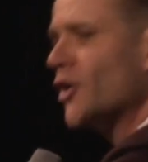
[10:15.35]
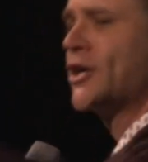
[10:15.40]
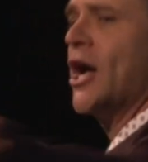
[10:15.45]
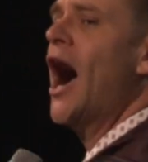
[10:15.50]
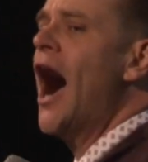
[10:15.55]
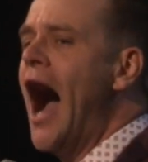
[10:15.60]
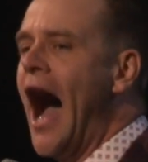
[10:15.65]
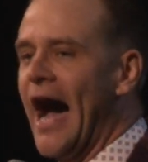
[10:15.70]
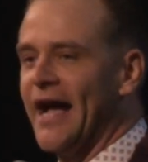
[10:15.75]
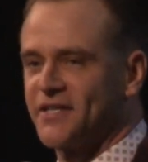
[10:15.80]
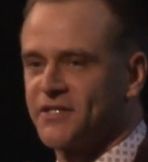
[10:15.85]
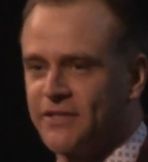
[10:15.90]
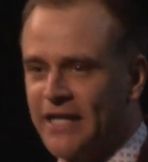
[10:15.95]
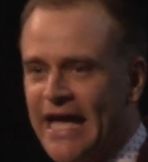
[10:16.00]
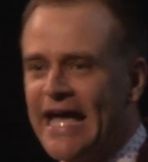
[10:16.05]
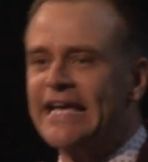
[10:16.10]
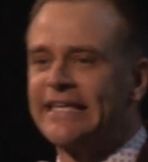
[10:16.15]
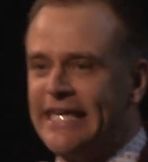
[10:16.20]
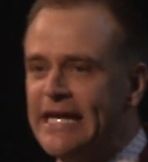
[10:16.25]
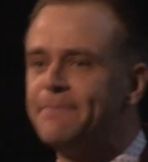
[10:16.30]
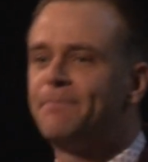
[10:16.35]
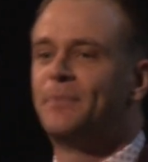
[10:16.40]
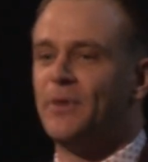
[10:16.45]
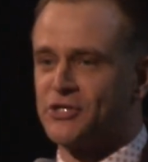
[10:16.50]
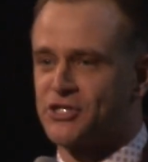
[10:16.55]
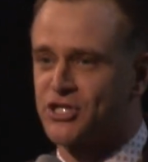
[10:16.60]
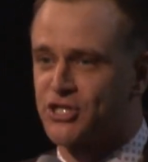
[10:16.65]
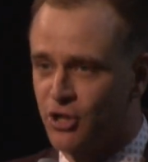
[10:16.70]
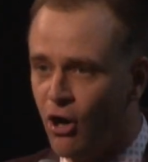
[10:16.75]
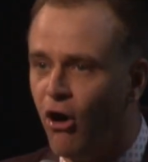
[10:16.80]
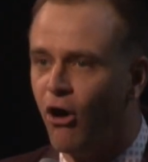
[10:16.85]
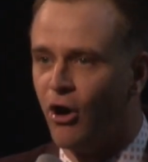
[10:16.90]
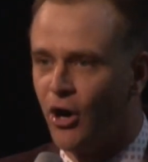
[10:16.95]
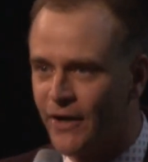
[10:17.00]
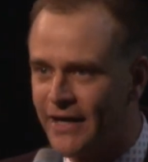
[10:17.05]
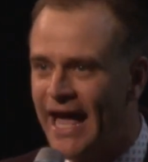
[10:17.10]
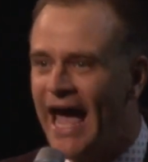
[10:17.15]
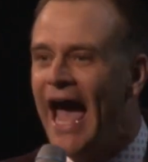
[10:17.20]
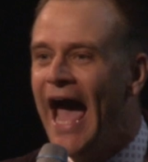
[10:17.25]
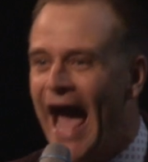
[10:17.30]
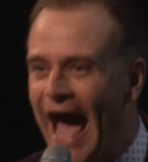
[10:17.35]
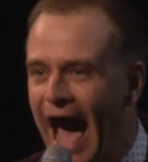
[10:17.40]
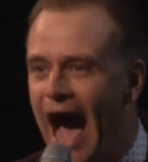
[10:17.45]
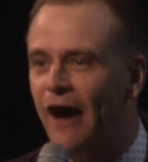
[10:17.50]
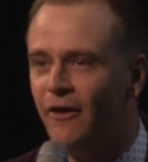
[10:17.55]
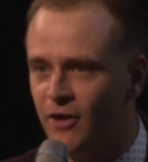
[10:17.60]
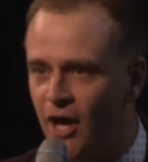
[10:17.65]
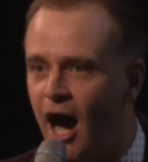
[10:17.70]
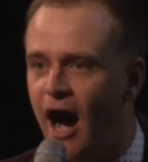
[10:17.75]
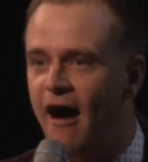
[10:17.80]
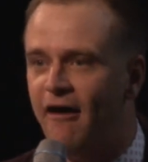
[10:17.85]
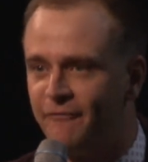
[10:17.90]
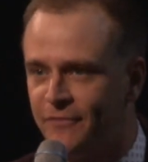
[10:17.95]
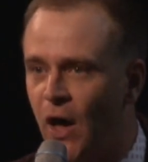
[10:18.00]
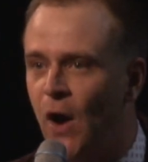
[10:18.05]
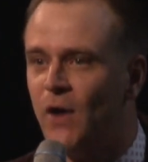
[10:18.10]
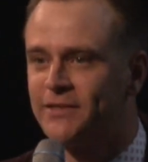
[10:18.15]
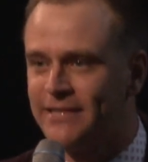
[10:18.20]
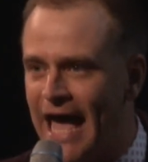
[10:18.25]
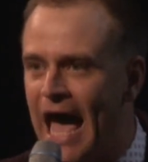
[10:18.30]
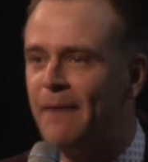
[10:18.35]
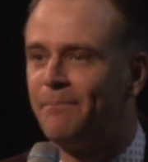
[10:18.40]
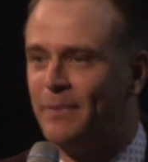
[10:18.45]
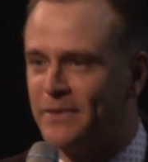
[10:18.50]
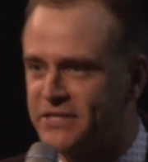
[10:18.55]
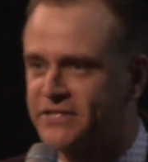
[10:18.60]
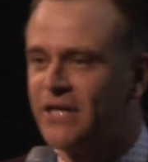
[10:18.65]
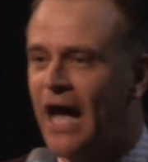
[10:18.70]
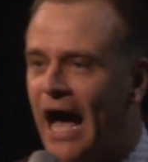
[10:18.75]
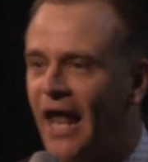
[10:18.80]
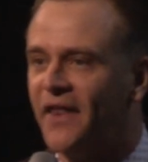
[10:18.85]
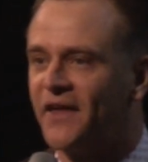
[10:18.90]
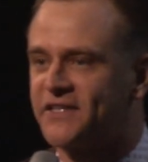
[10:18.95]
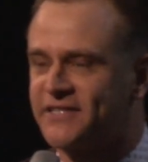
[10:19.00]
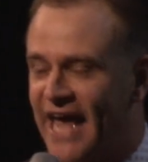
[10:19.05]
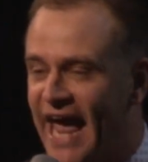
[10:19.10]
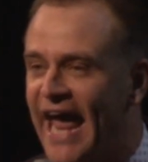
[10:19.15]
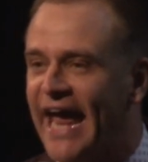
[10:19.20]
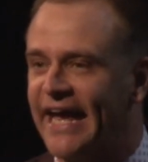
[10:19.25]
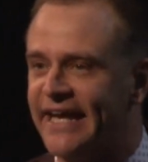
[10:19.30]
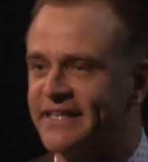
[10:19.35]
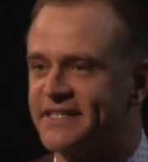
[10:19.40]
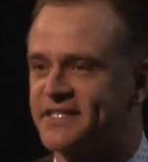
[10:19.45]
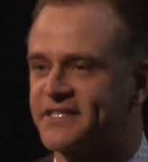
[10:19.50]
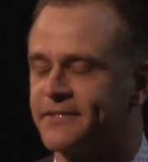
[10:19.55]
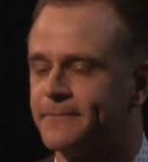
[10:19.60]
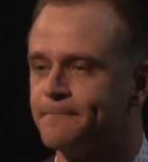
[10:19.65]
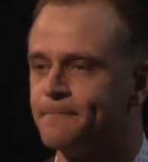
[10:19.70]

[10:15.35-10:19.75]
cost, keep the sword out of those apostolics' hands.